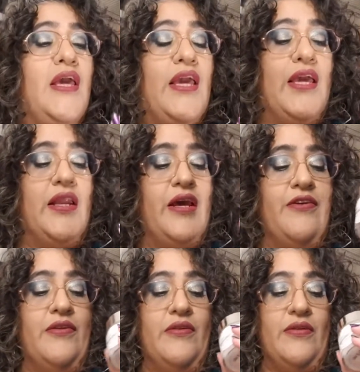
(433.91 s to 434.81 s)
And
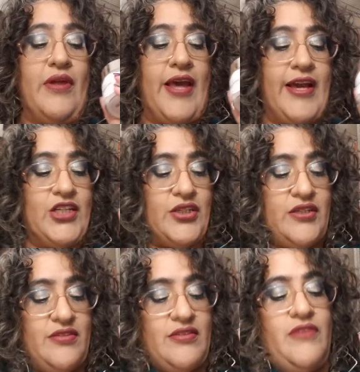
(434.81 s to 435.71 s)
I actually
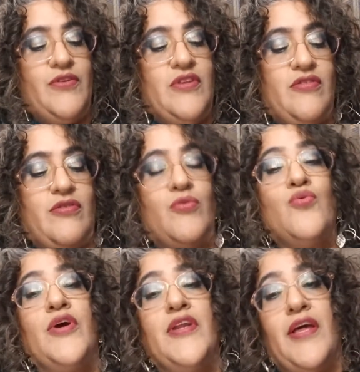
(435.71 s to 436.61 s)
discovered this
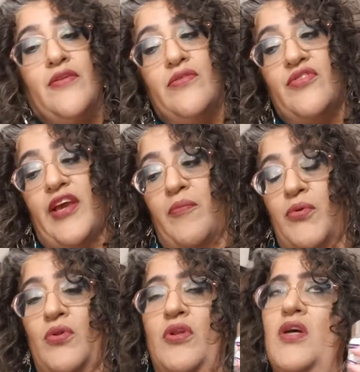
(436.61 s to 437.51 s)
through another
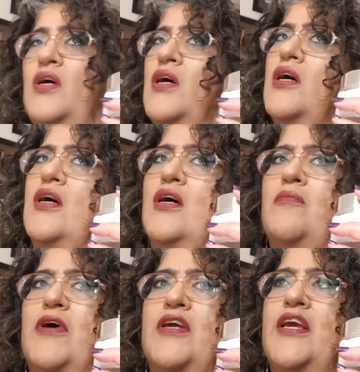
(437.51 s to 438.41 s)
sample.
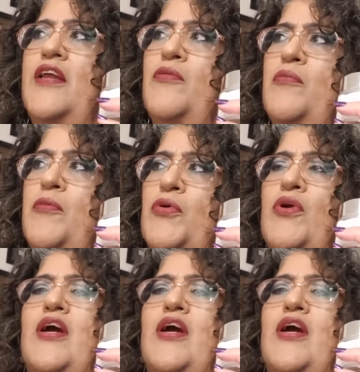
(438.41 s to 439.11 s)
I can't even remember.